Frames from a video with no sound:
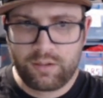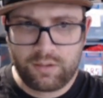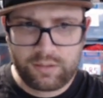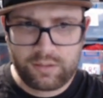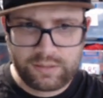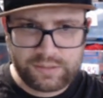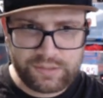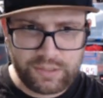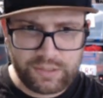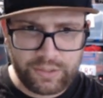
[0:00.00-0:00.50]

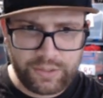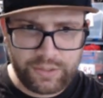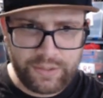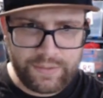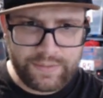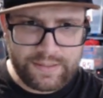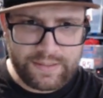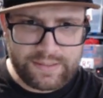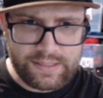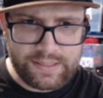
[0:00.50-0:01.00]

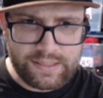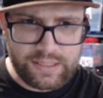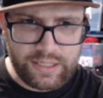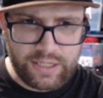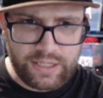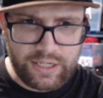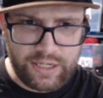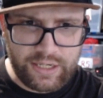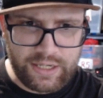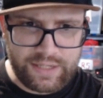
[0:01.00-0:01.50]
So this is
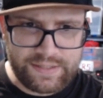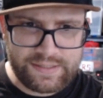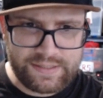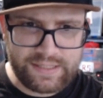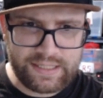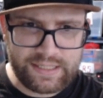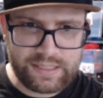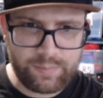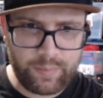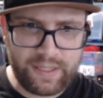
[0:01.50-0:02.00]
a
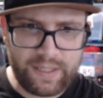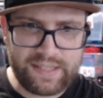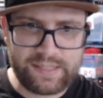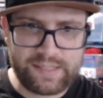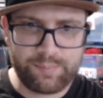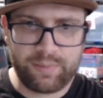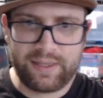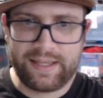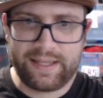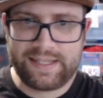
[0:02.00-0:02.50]
6-piece
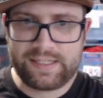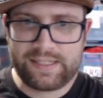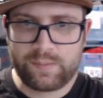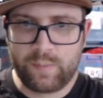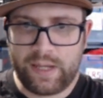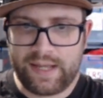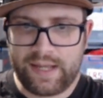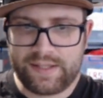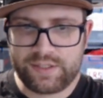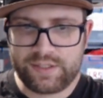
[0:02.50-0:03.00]

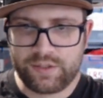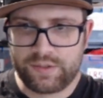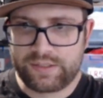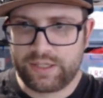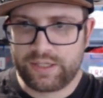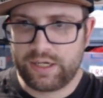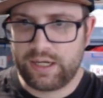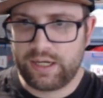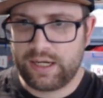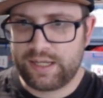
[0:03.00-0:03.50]
placemat, so it's
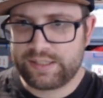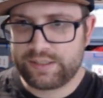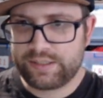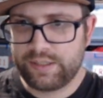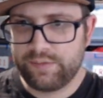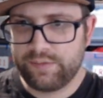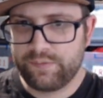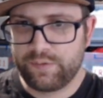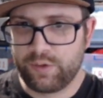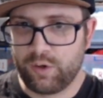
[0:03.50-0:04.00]
going to ask
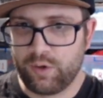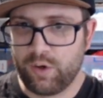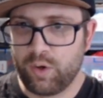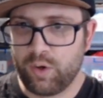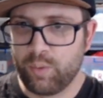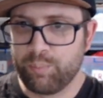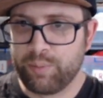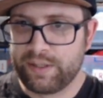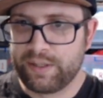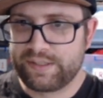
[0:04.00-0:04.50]
you for a
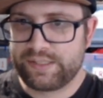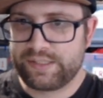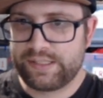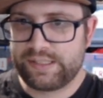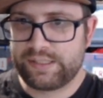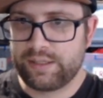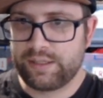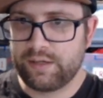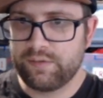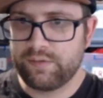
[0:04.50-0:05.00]
whole bunch of
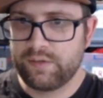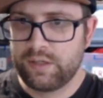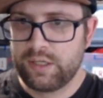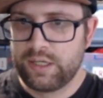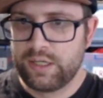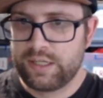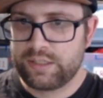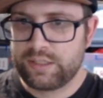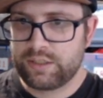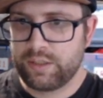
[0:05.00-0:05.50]
stuff.
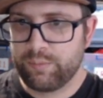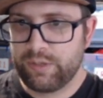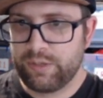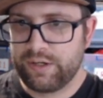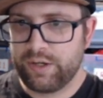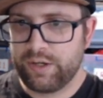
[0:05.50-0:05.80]
So we're going to go